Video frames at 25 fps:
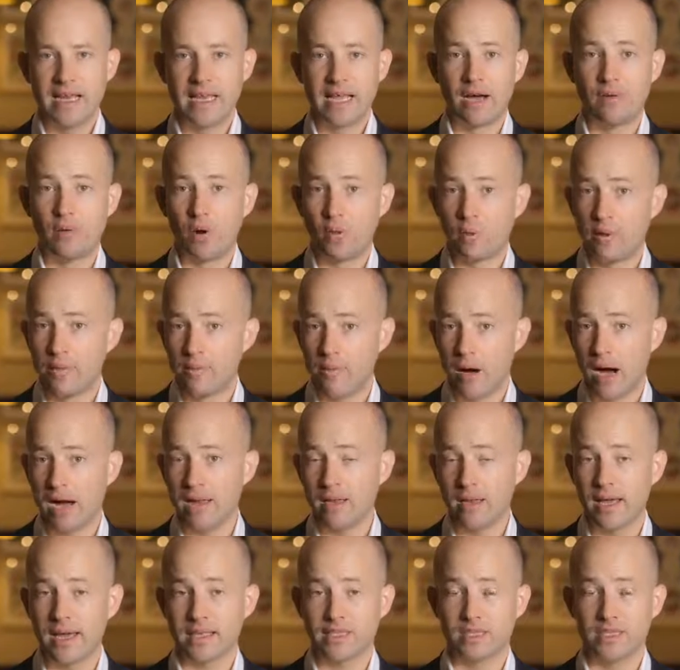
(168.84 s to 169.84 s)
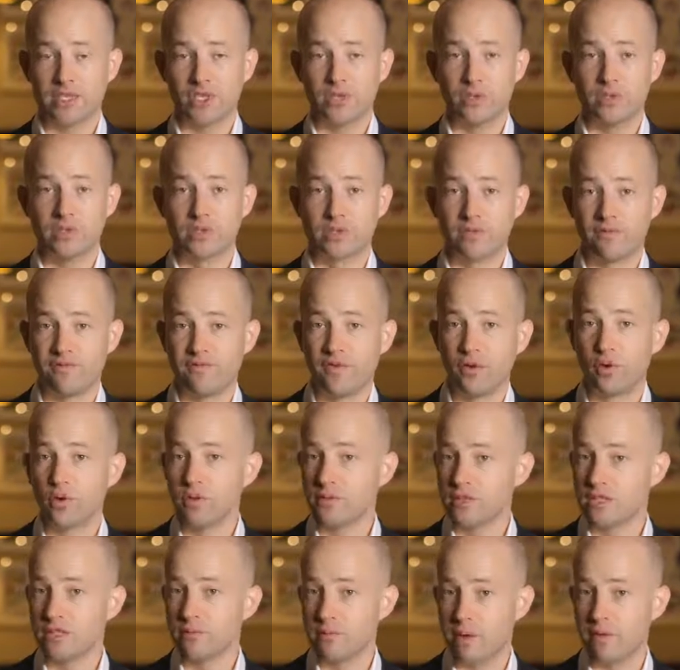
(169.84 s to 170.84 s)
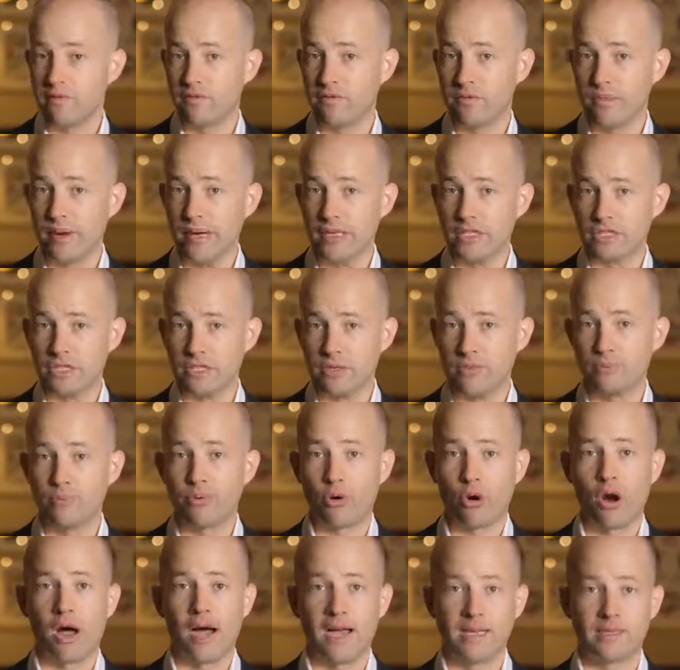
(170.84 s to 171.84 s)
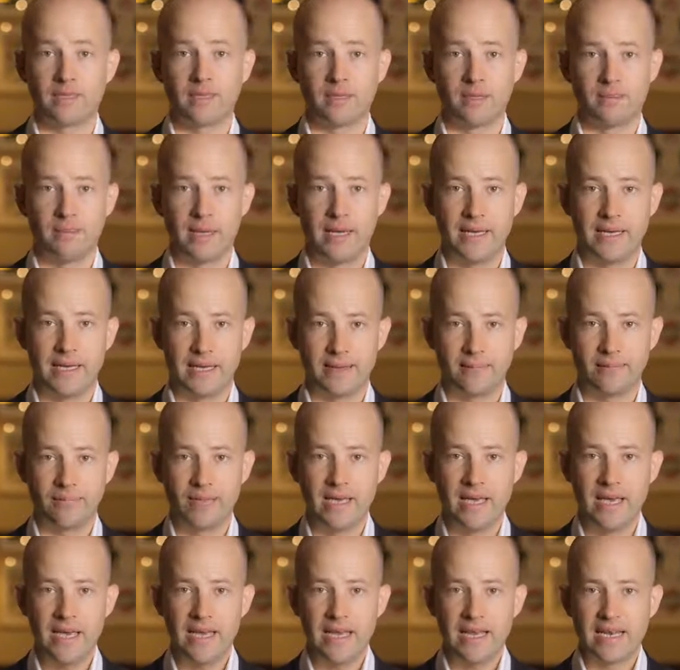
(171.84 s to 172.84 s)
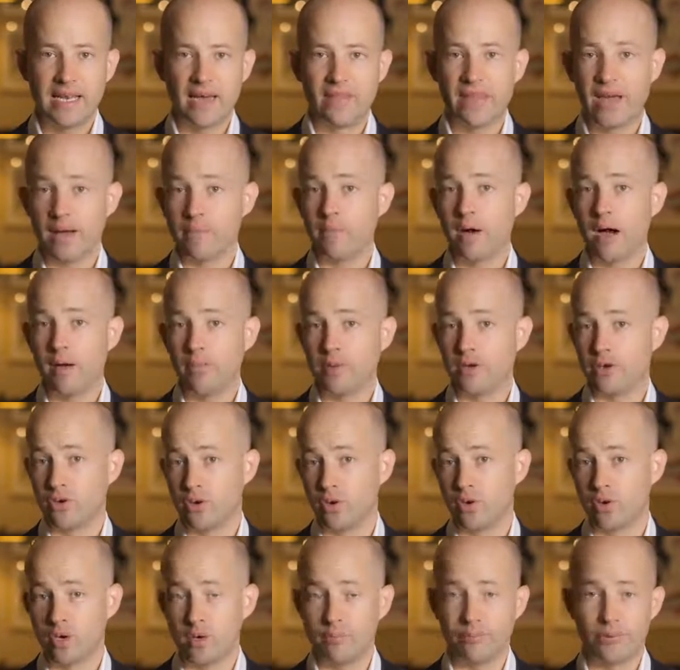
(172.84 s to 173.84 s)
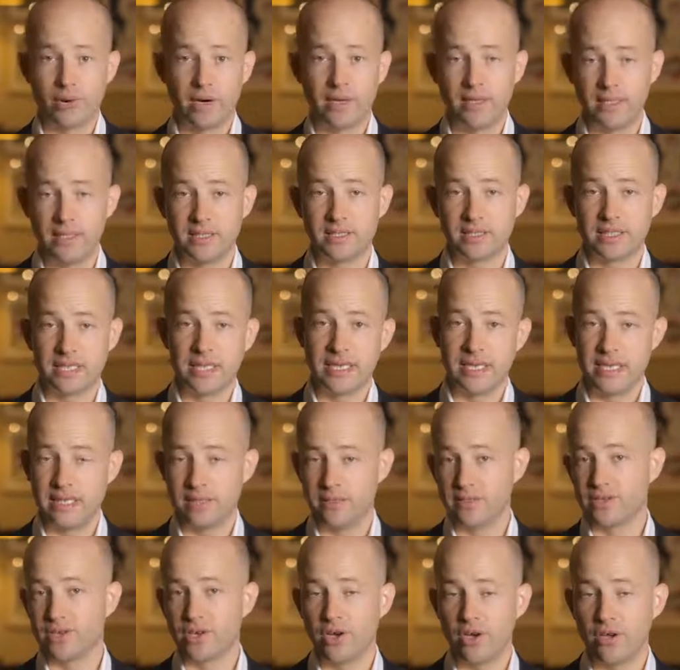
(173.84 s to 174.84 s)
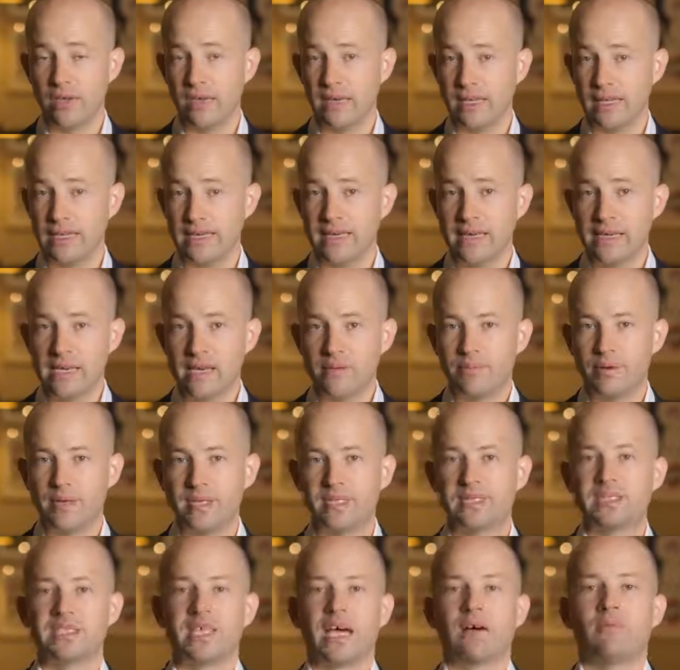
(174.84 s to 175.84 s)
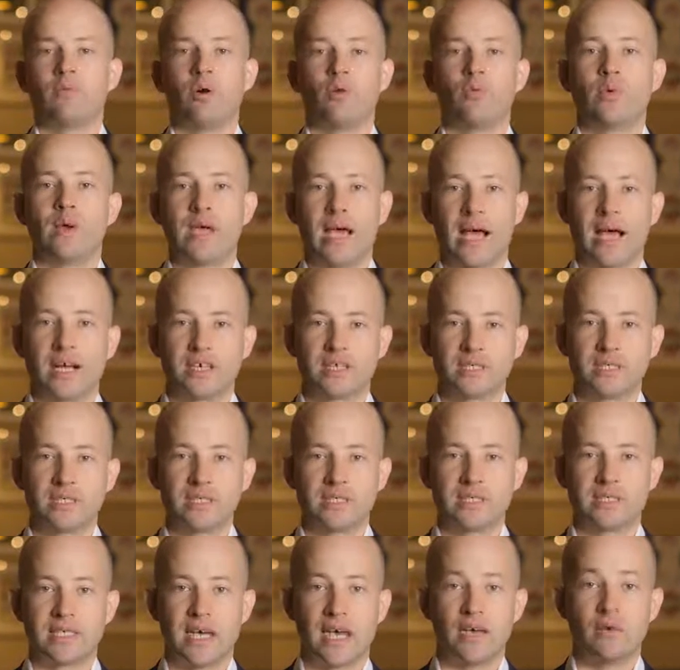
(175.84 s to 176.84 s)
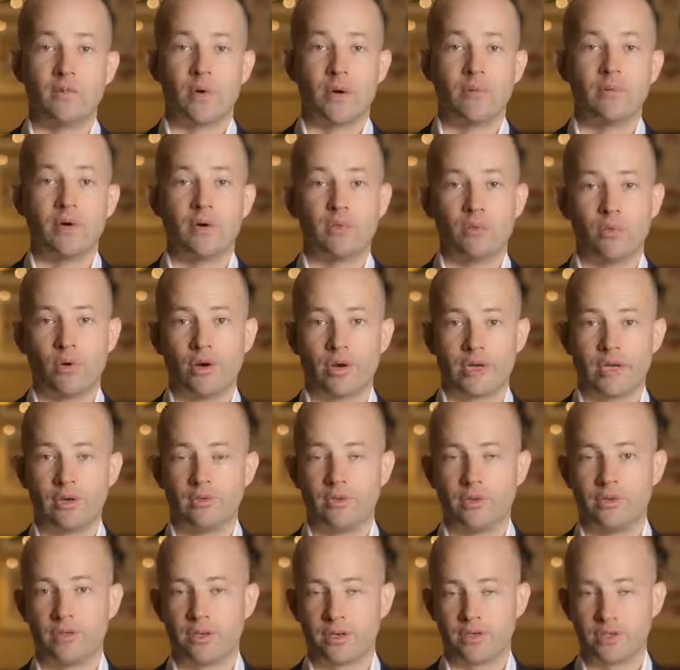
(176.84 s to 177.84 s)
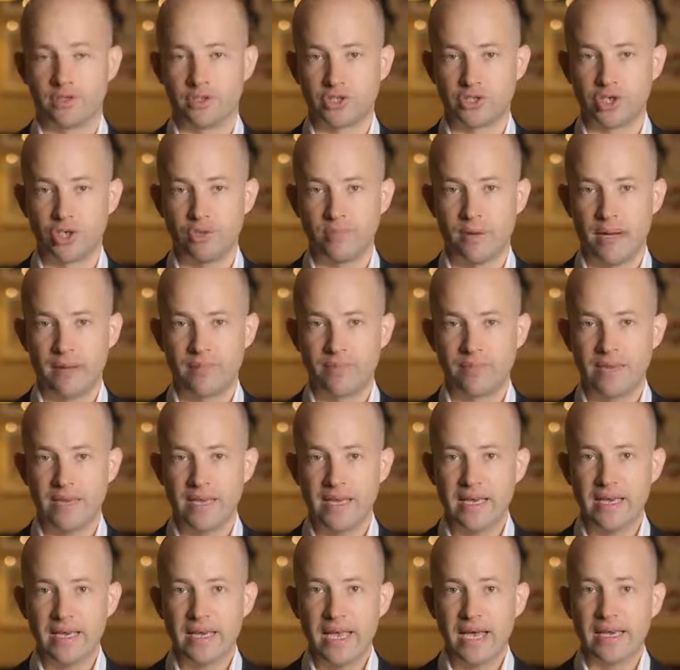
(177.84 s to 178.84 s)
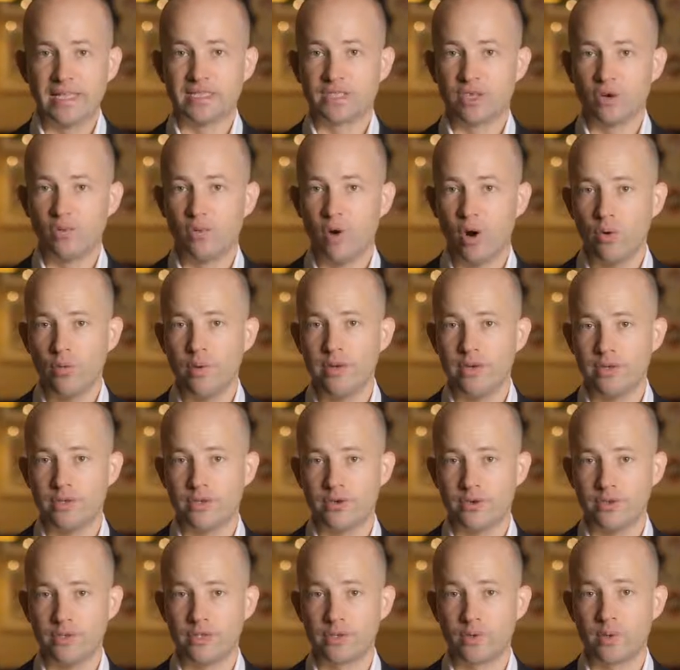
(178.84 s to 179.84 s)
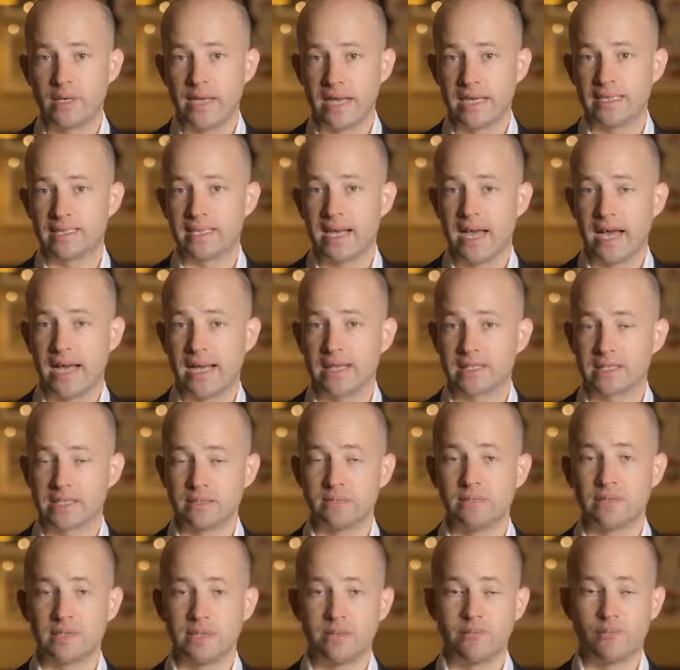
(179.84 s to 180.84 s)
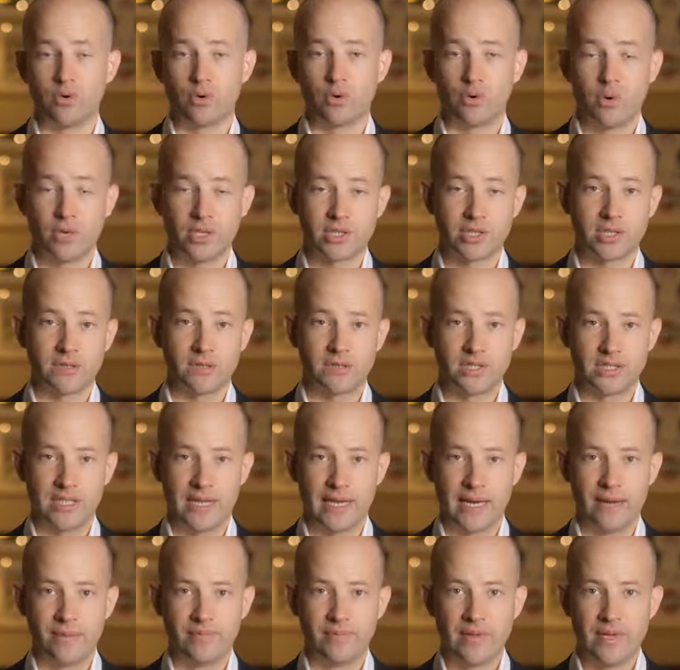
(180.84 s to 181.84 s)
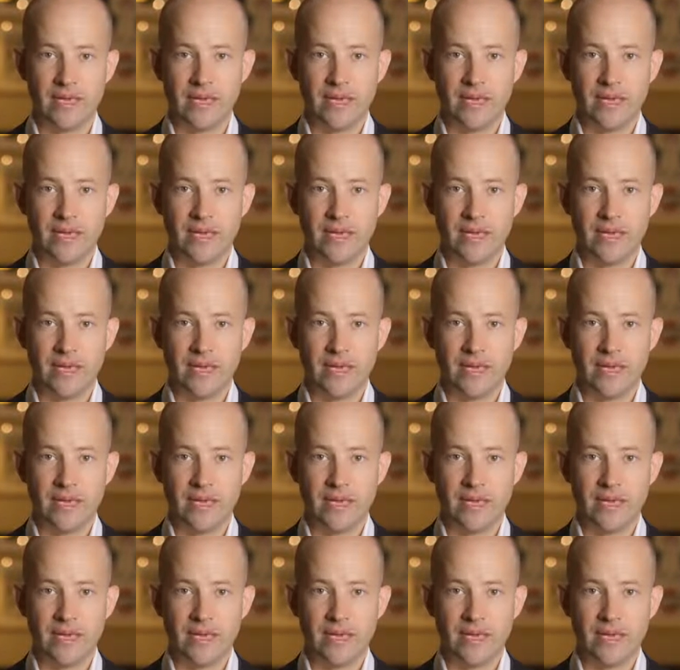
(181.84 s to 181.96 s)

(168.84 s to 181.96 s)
Now, what we might like to do is to forward some information prior to the meeting. Now, that might be called a pre-list kit internally, but is that what we actually say when we're working with the consumer? And so what we do is we get to ask some simple questions here.